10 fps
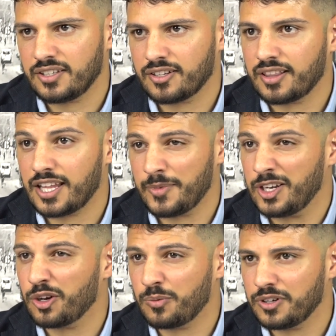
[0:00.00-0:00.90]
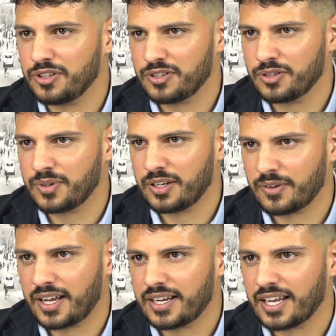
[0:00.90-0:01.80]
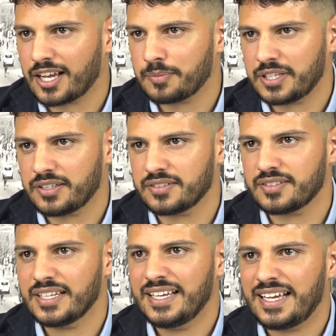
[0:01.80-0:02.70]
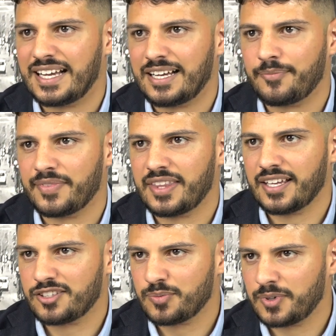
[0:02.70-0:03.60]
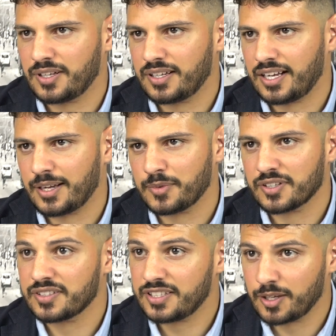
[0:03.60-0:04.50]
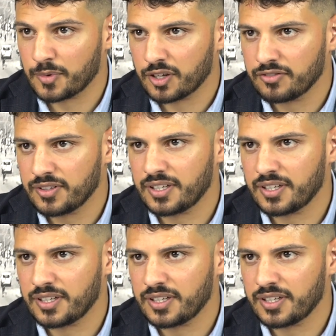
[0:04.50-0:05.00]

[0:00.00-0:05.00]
let me know what you're doing right now, because that's what I'm going to skim over.